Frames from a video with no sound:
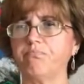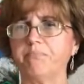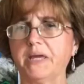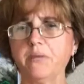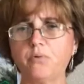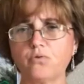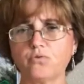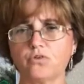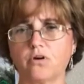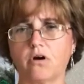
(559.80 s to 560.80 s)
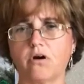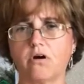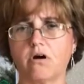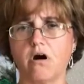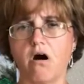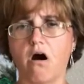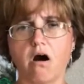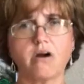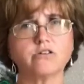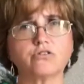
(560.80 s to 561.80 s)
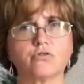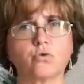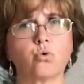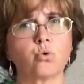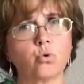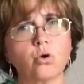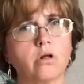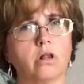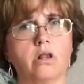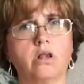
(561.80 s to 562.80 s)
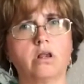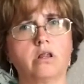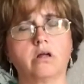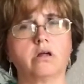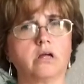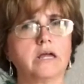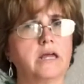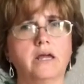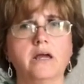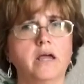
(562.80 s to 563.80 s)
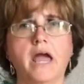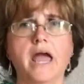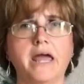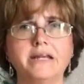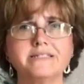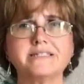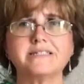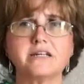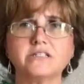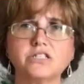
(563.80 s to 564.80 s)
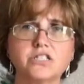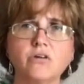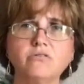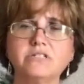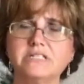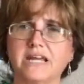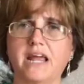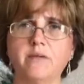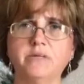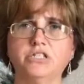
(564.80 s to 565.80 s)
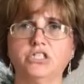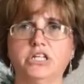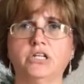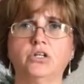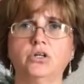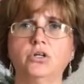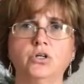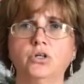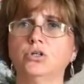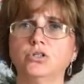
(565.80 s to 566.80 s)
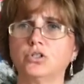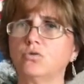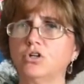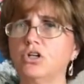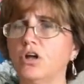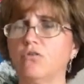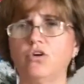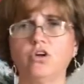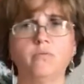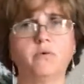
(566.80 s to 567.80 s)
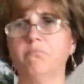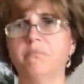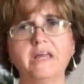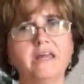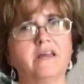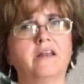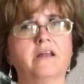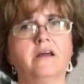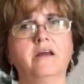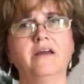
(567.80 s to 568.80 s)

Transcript: People's hearts are cruel. And it's so damaging to another human being